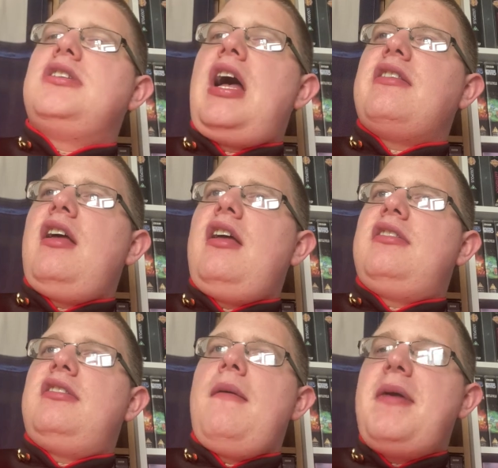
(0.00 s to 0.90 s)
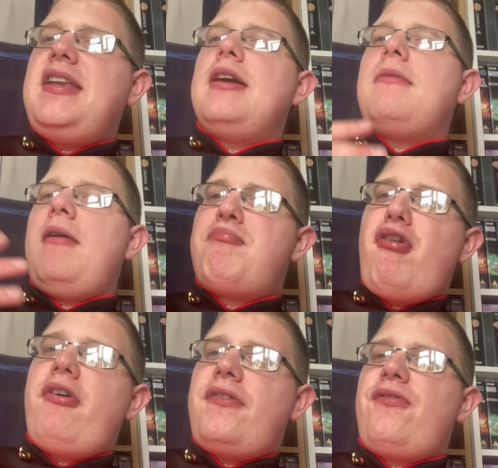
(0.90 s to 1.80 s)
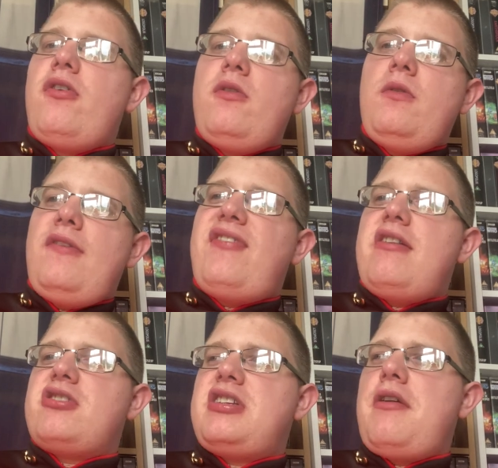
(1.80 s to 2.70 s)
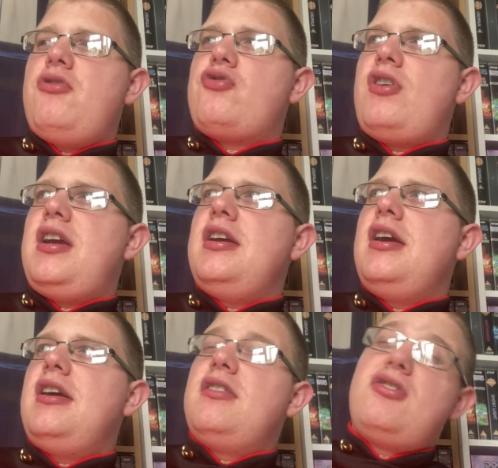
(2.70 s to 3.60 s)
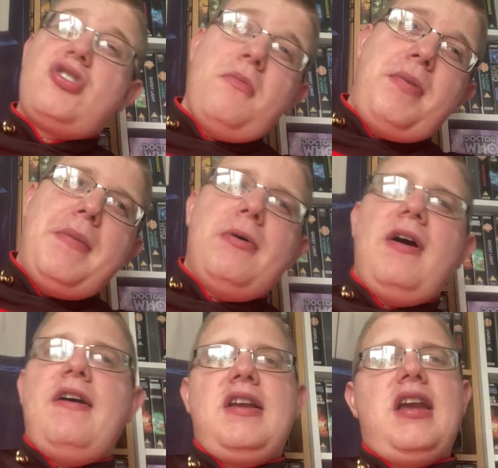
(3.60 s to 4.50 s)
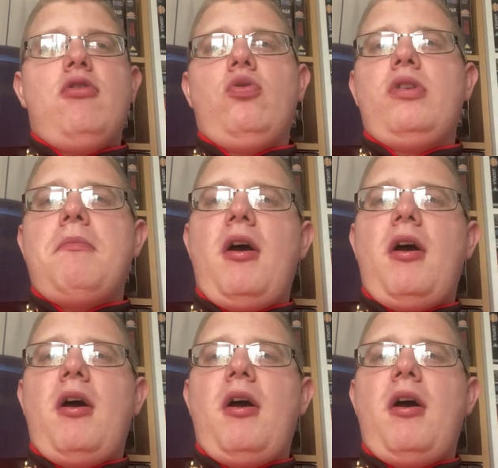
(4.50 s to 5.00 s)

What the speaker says: that the Dominion have broke through the Federation territory, some people, and killed all the